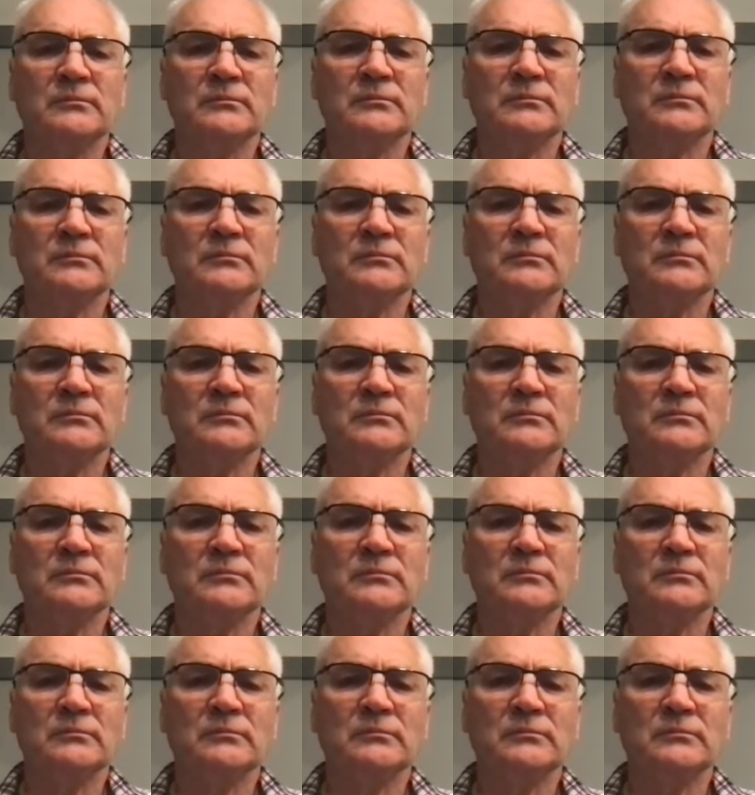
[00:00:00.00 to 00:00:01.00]

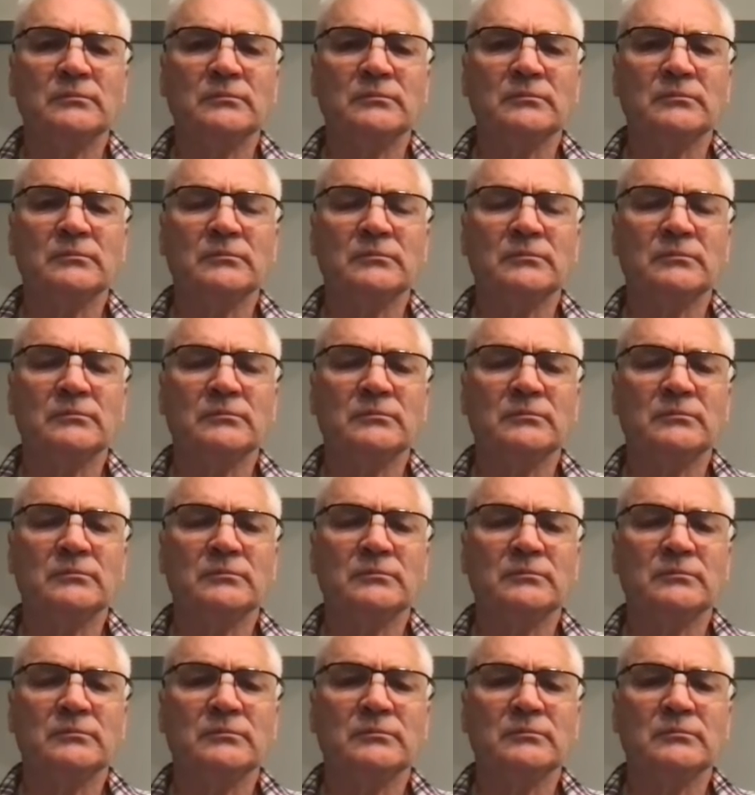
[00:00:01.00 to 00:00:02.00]

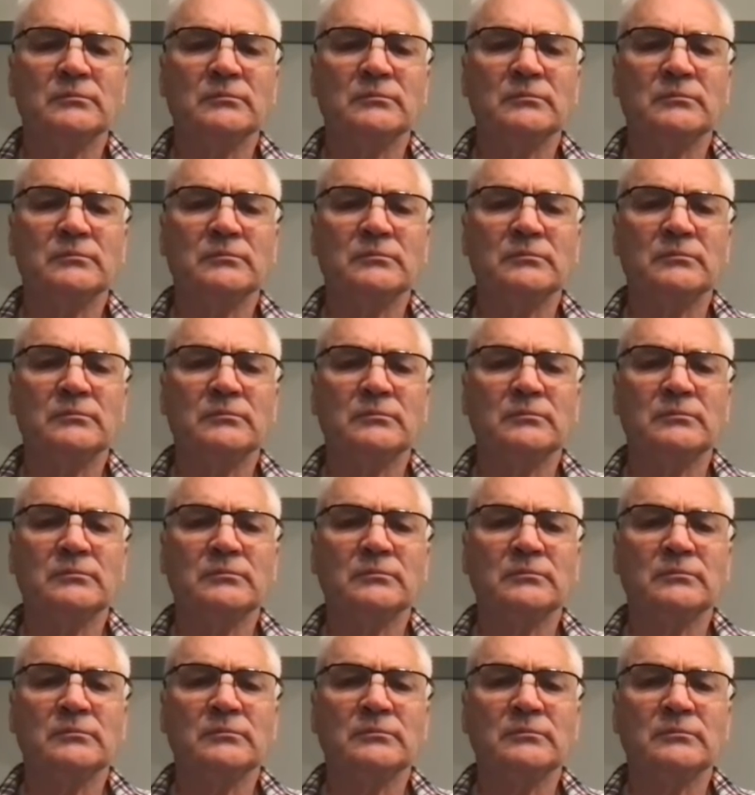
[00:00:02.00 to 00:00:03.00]

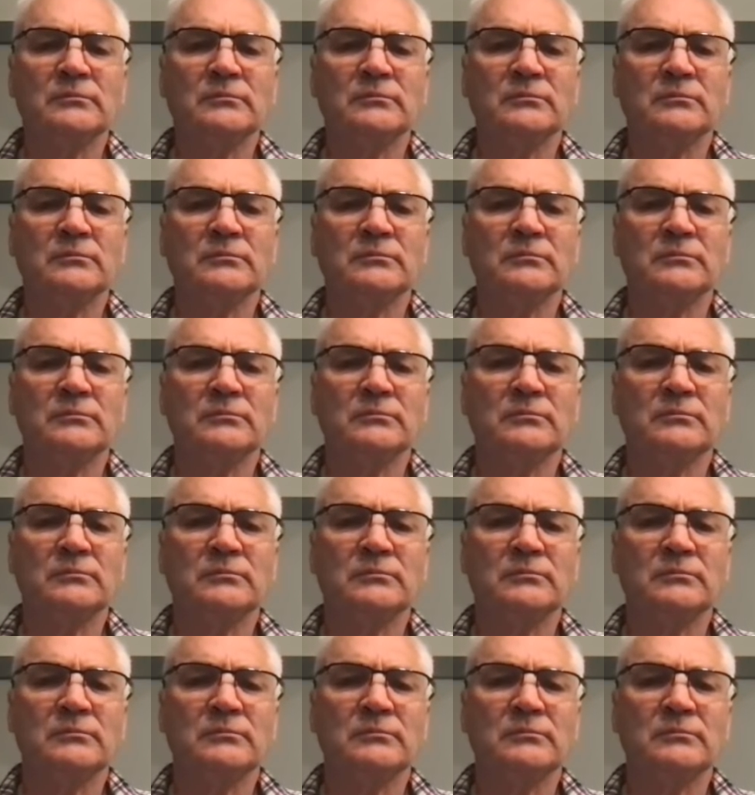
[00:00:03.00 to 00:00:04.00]

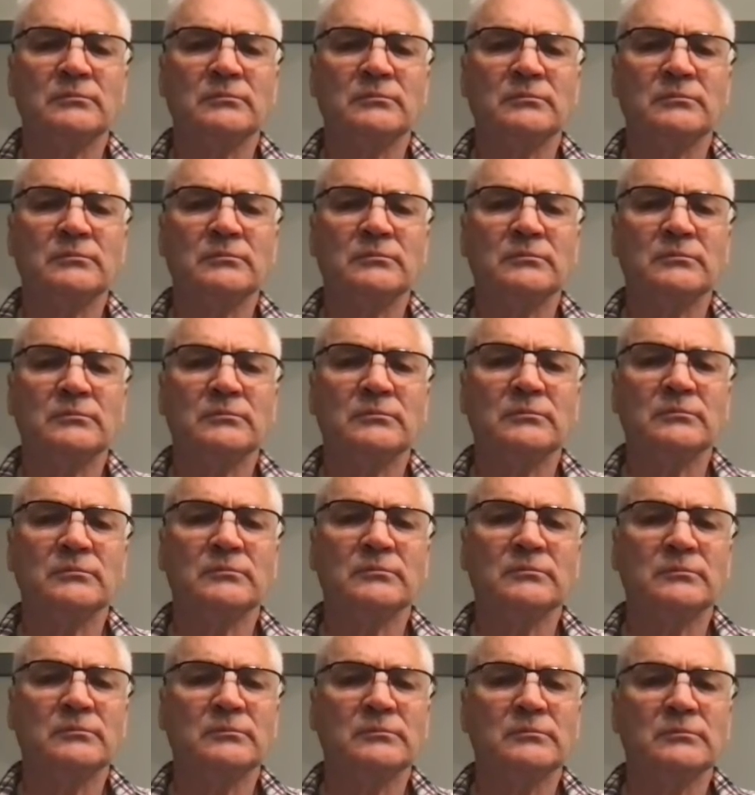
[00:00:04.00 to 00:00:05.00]

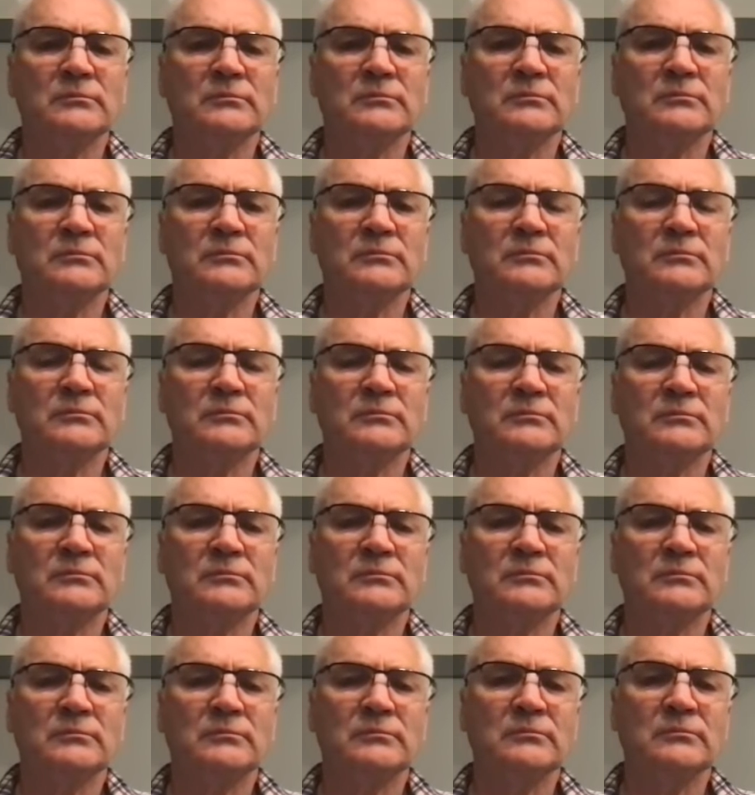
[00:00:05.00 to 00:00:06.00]

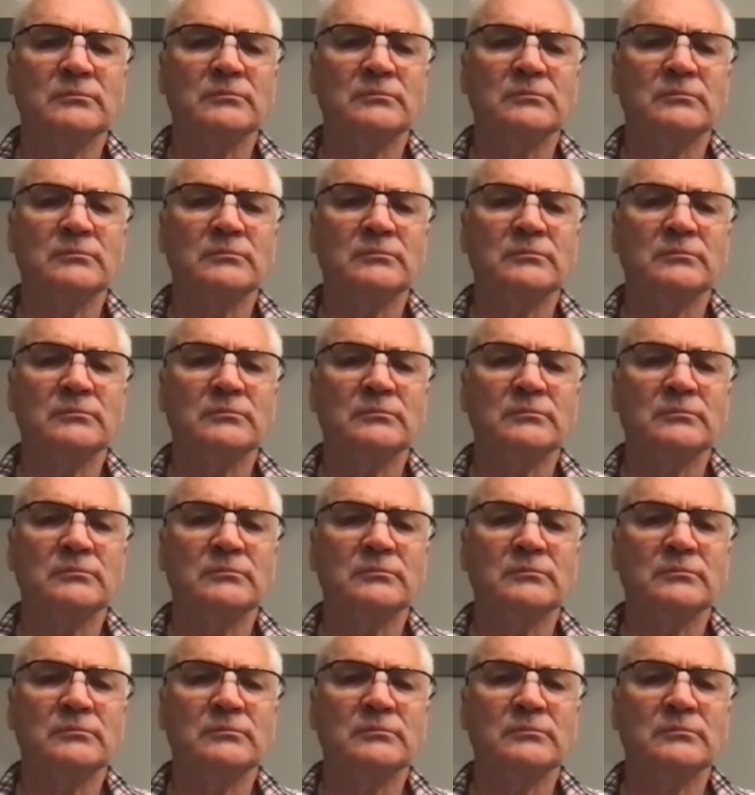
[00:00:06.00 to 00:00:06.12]
(not speaking)